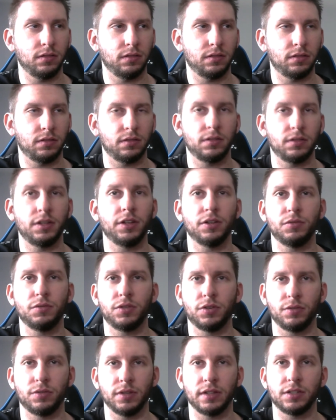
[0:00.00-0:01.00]
you know,
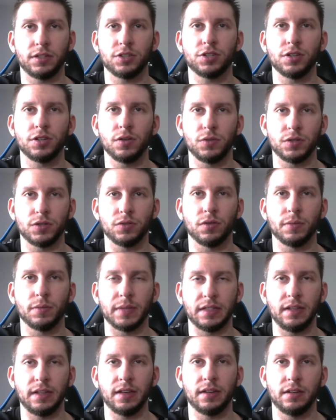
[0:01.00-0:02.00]
during like the snowstorm at
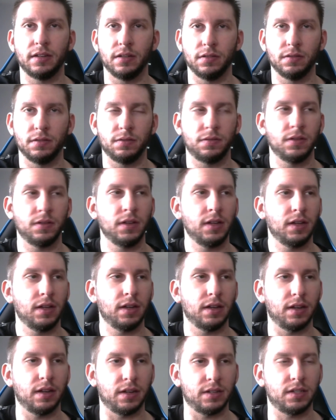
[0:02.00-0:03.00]
the end of
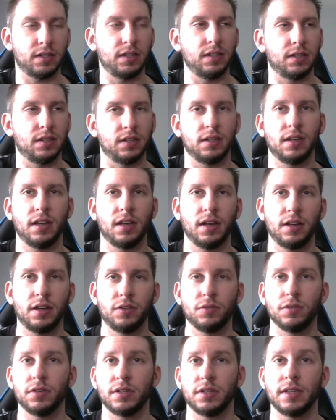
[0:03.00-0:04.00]
uh, season nine,
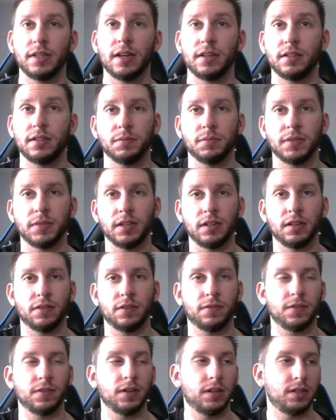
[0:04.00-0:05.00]
or is that something
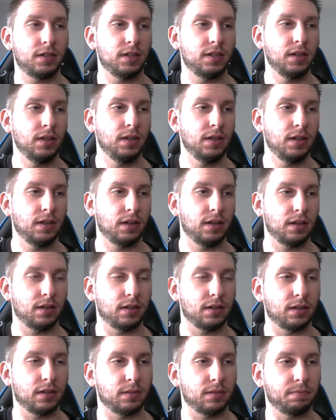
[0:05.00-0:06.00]
different?
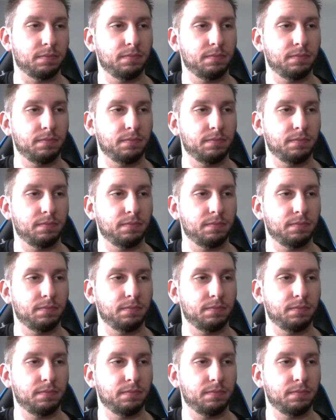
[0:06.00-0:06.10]
Um,